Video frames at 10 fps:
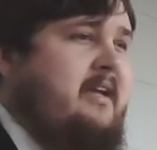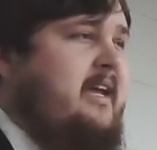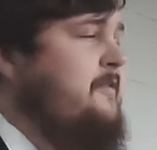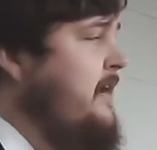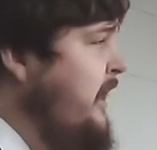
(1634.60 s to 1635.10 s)

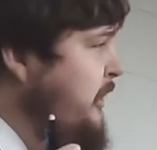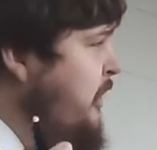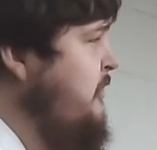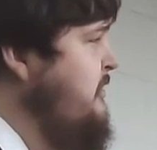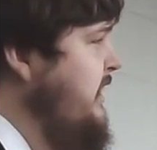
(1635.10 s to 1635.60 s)
If our
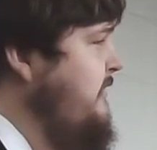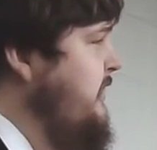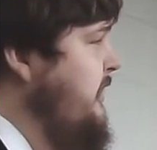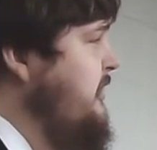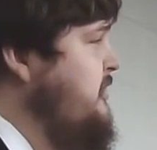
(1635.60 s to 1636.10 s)
own
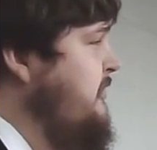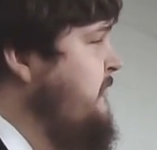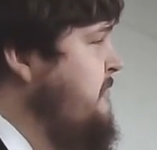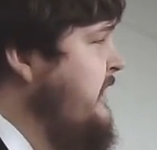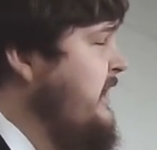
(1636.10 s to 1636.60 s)
governor should
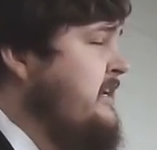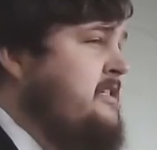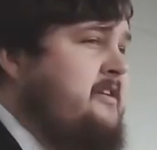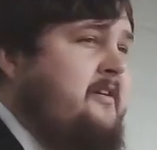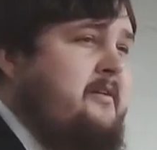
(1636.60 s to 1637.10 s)
forbid
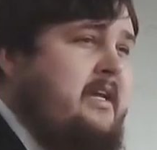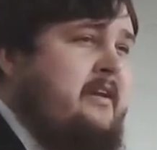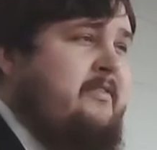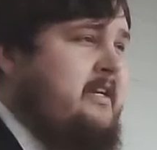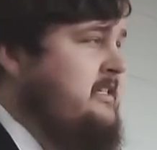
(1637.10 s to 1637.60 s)
us to
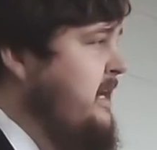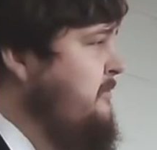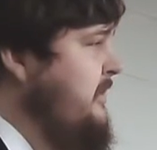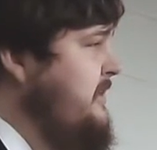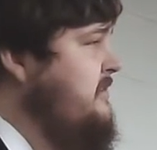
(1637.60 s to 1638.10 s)
even
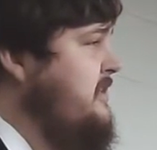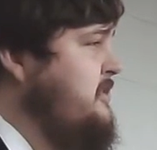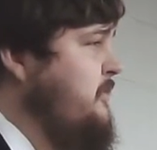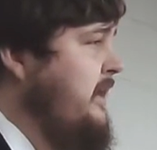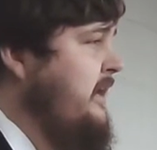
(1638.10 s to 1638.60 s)
assemble in
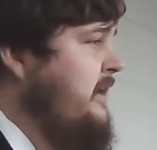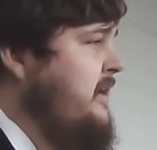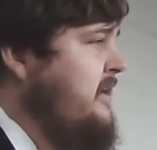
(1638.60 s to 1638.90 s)
this way